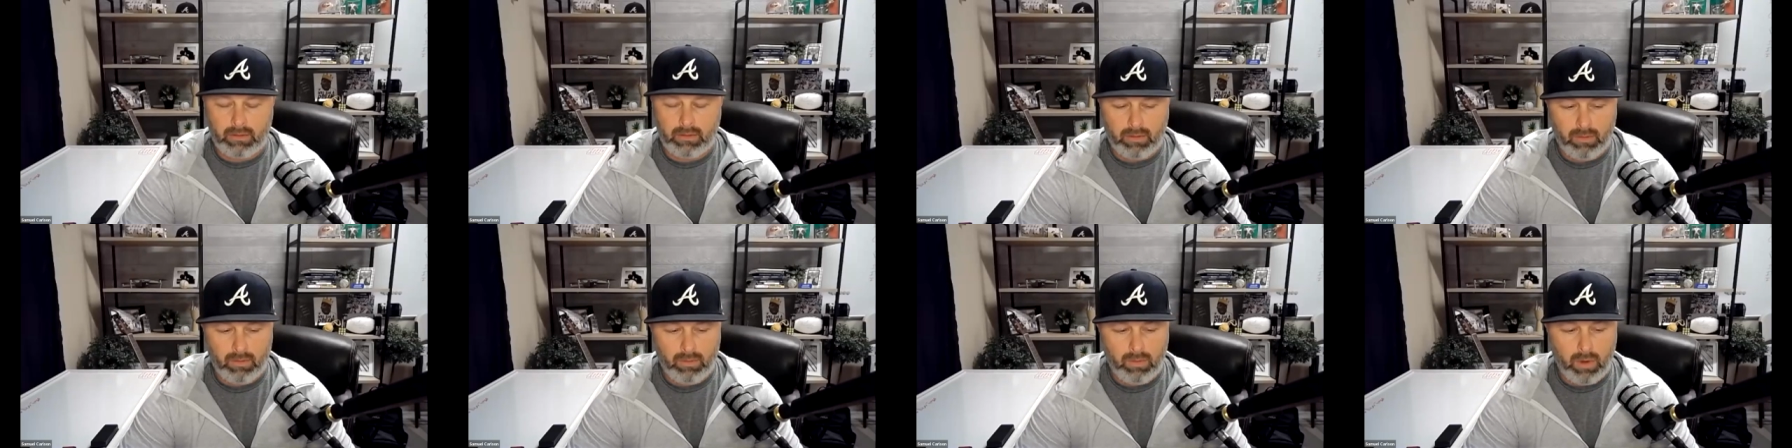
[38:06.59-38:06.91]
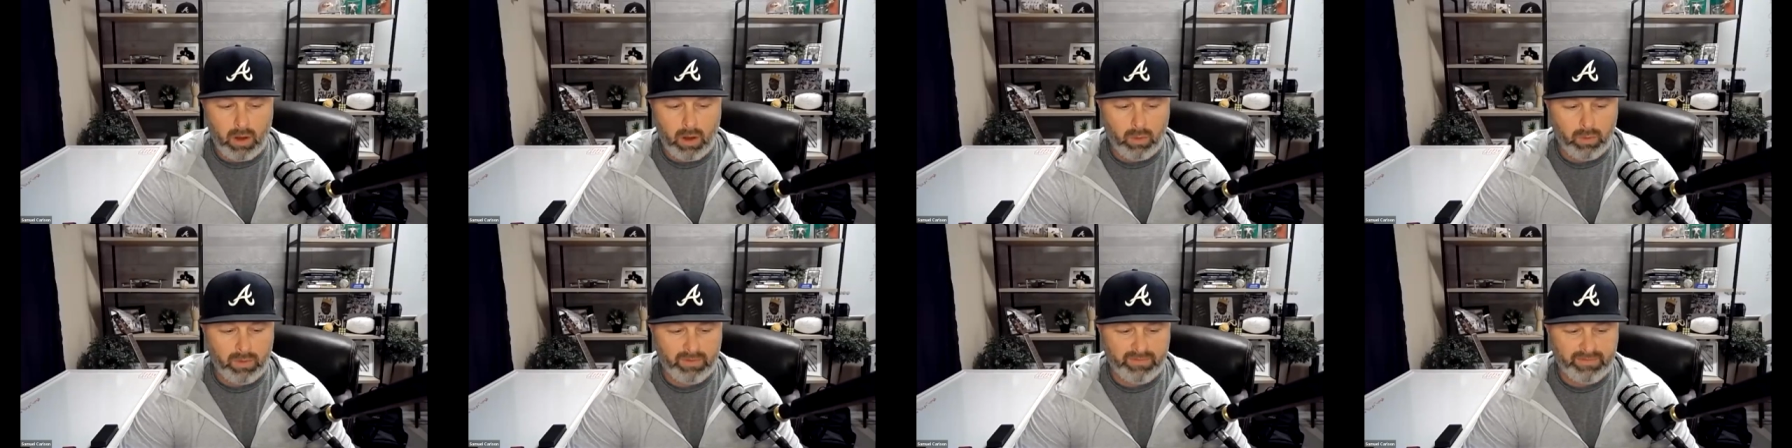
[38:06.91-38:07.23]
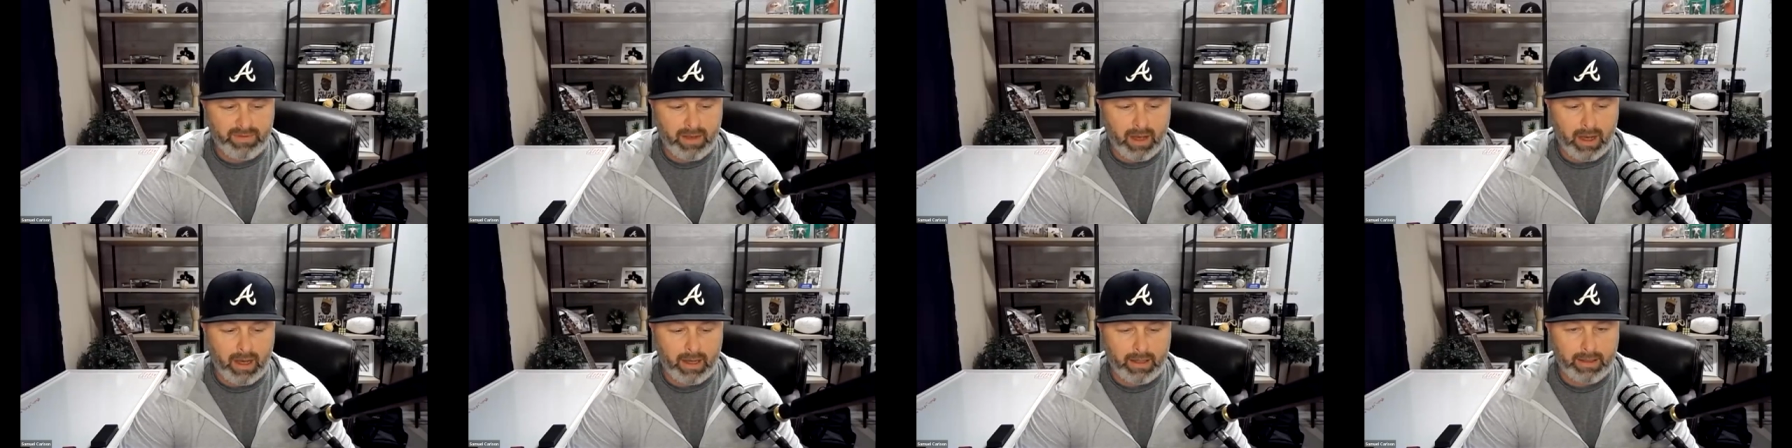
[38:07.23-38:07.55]
what
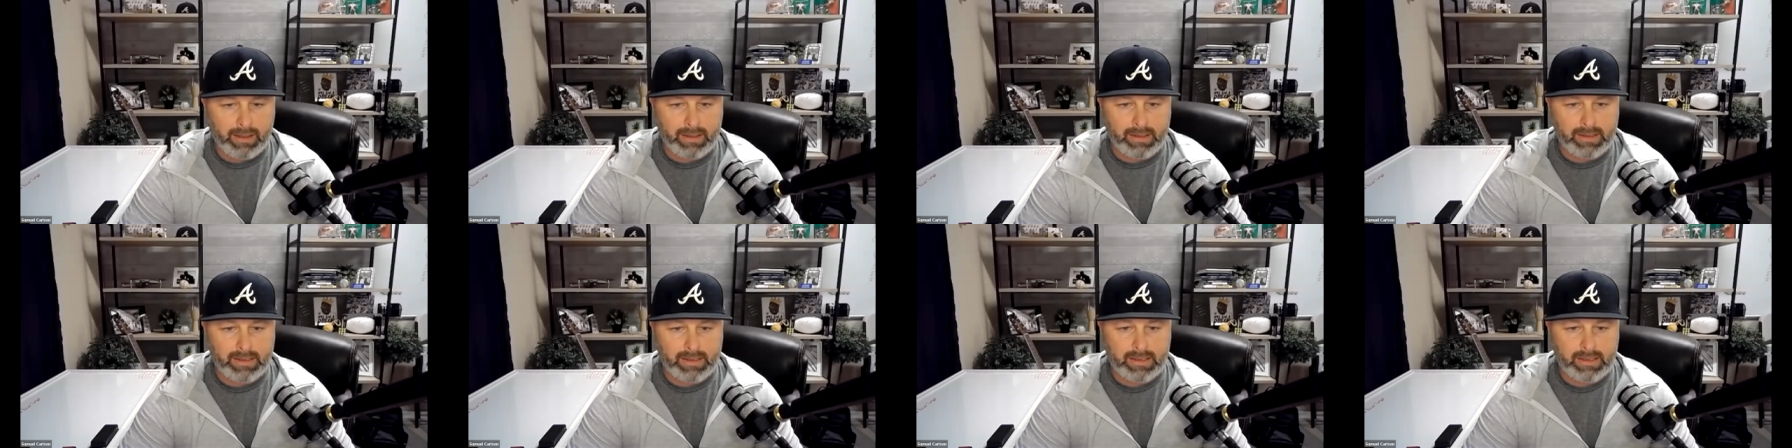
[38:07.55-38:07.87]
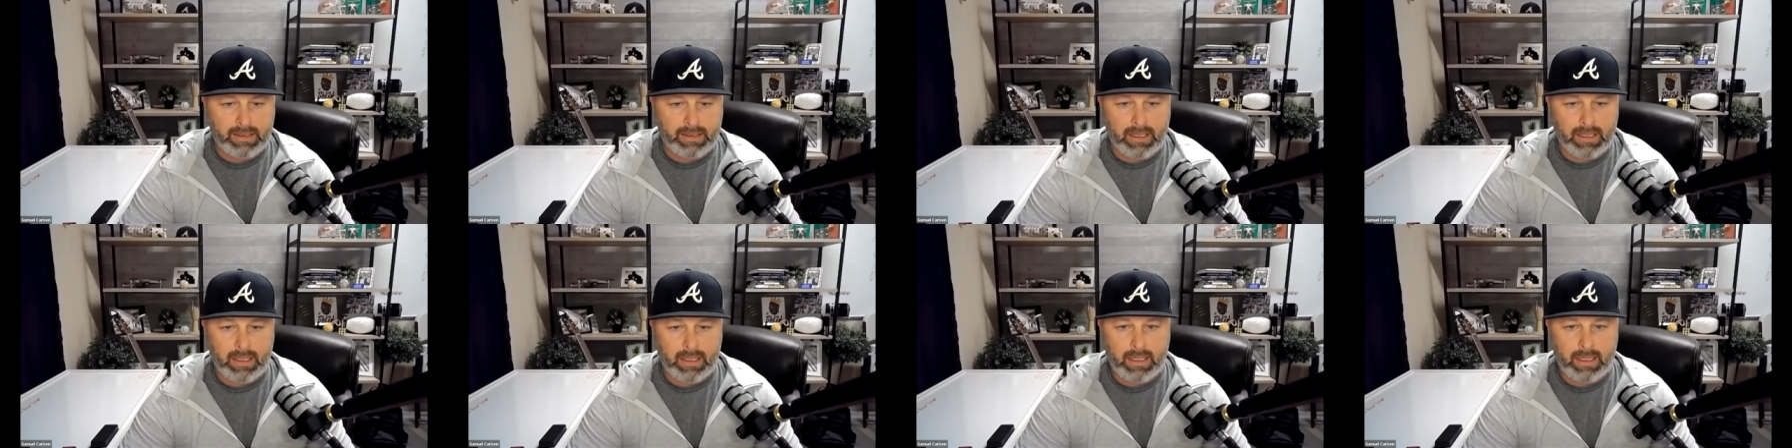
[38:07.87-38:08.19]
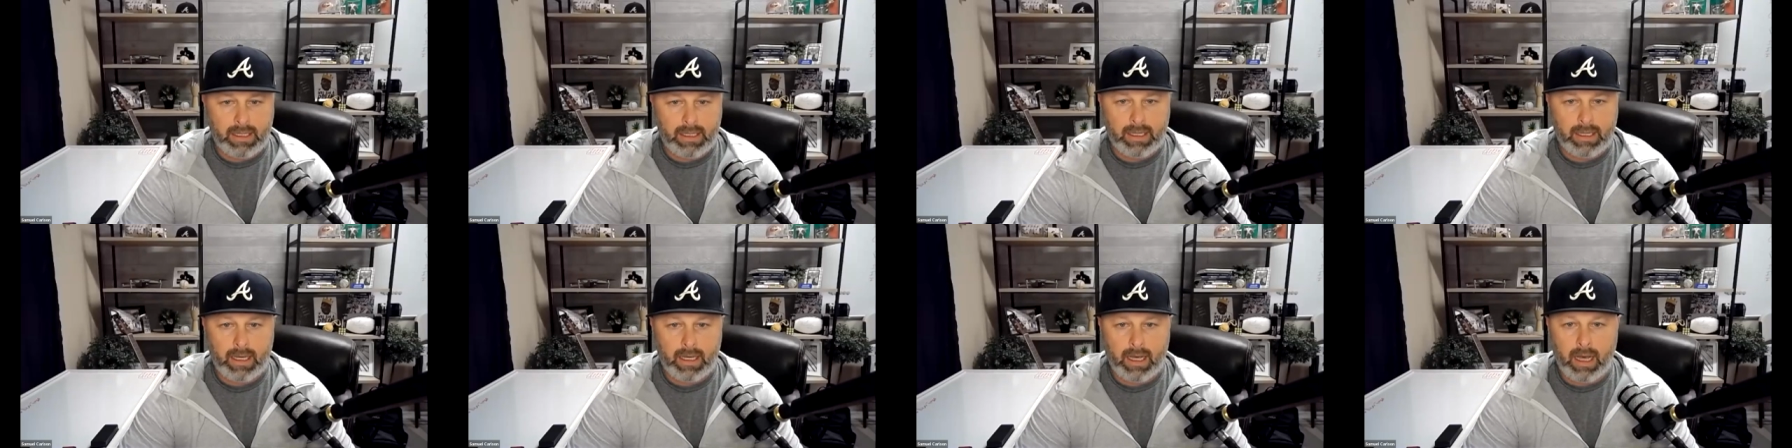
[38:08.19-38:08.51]
we've got because
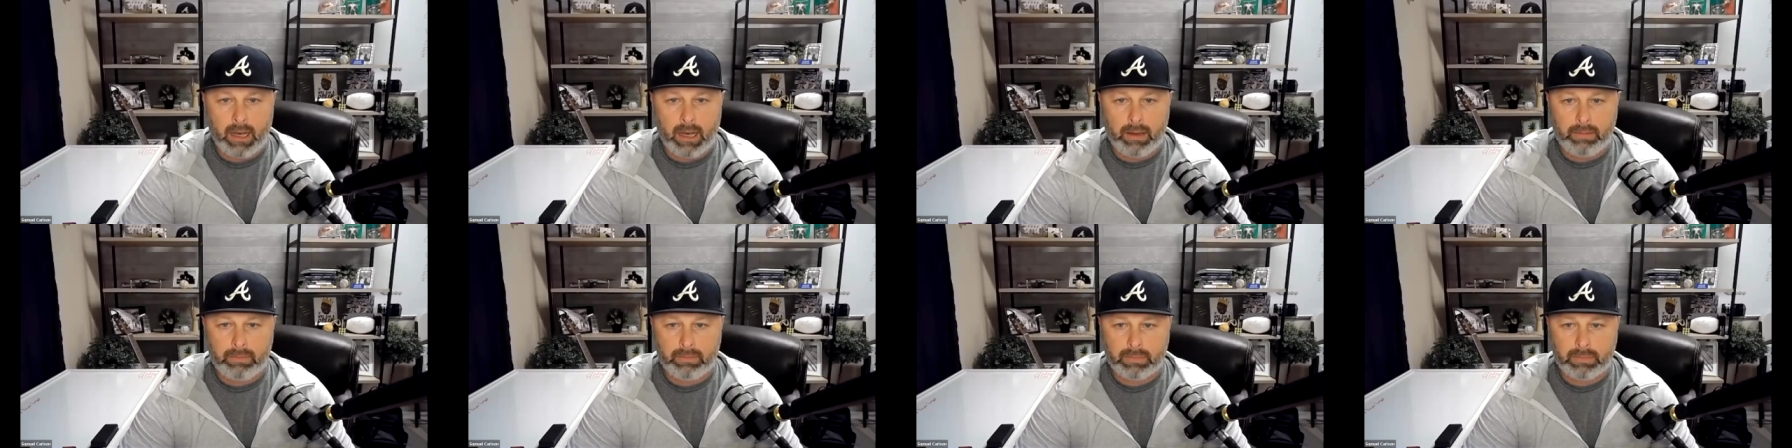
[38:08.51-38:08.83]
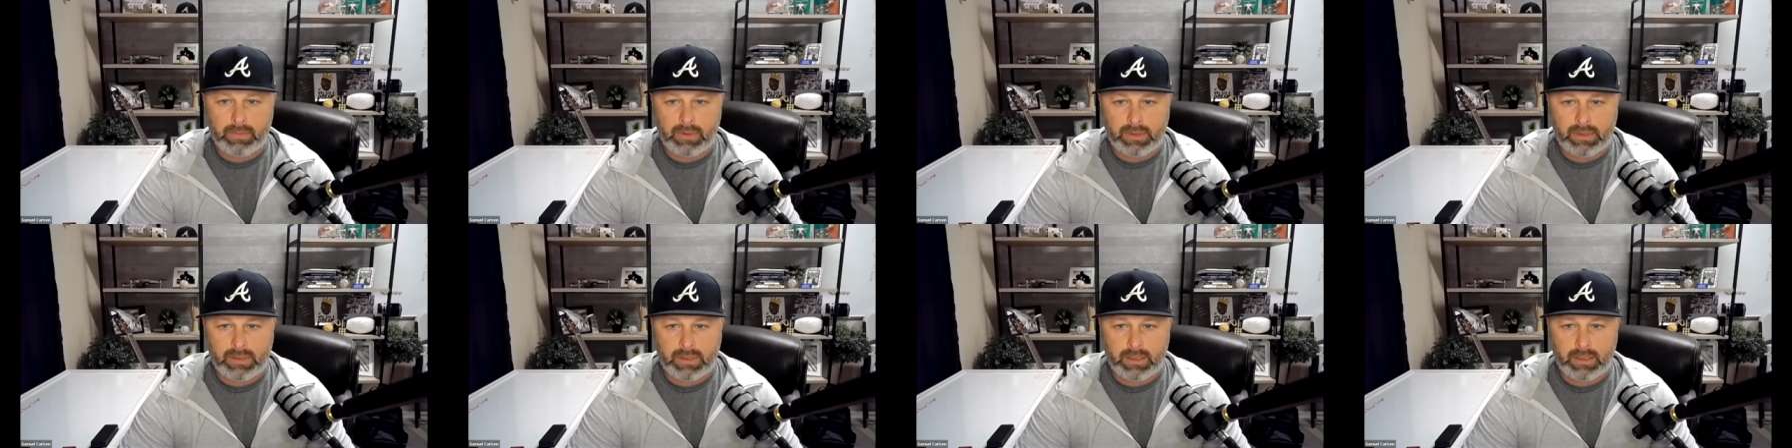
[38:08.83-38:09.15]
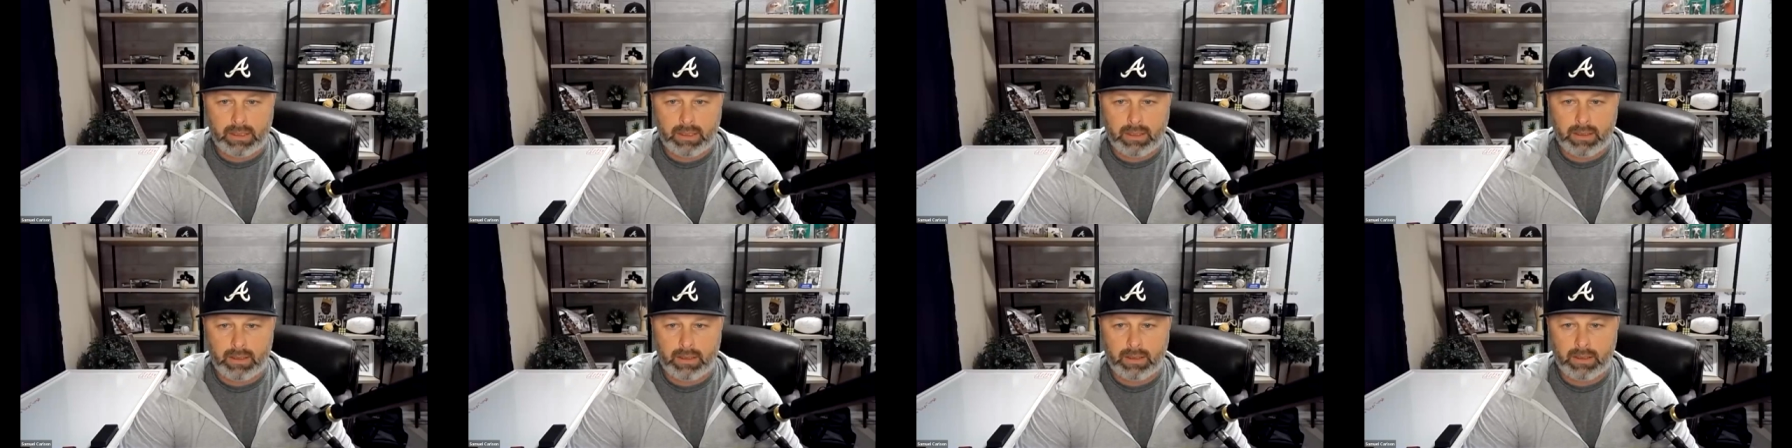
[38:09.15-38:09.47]
um, let's see
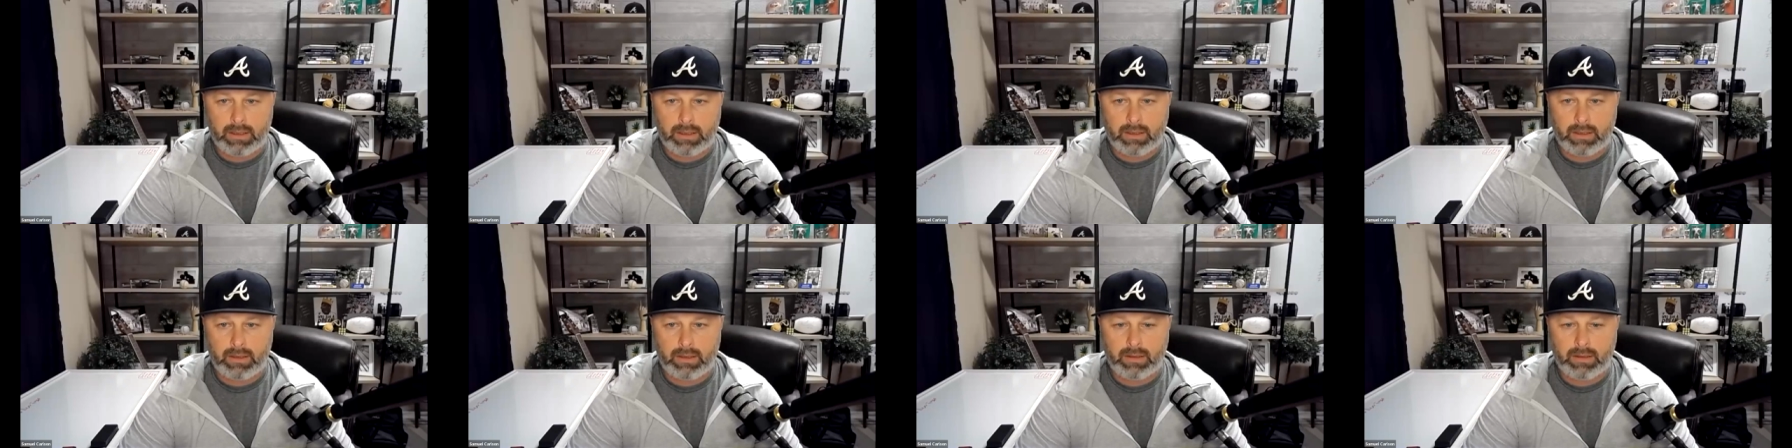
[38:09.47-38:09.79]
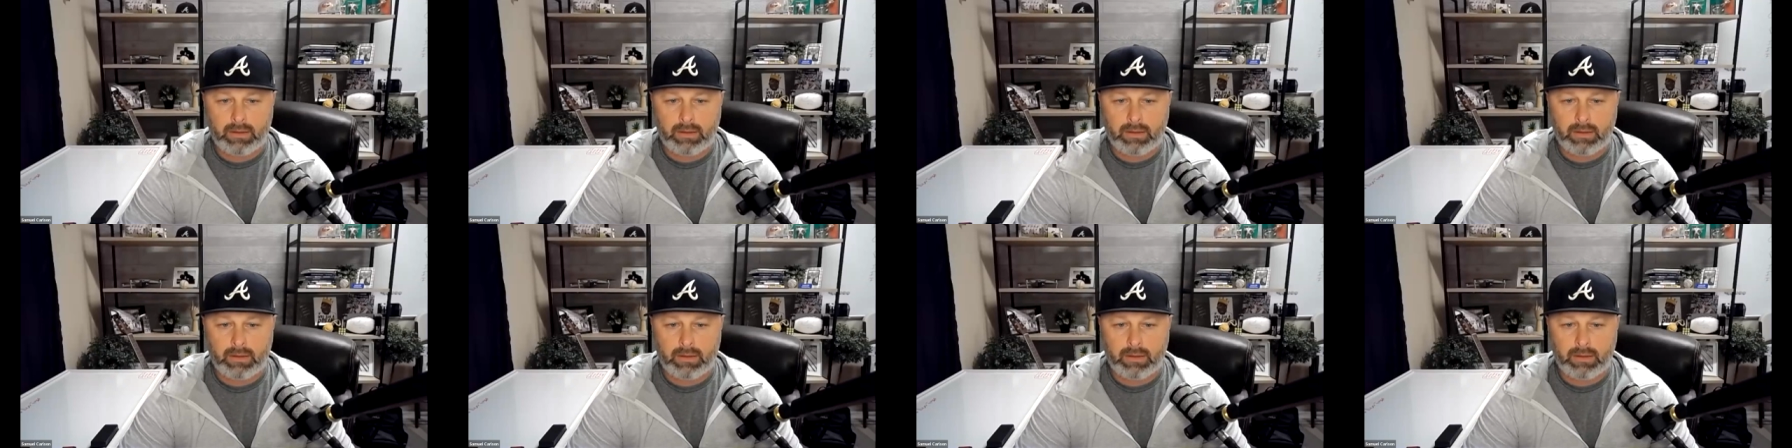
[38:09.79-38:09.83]
here.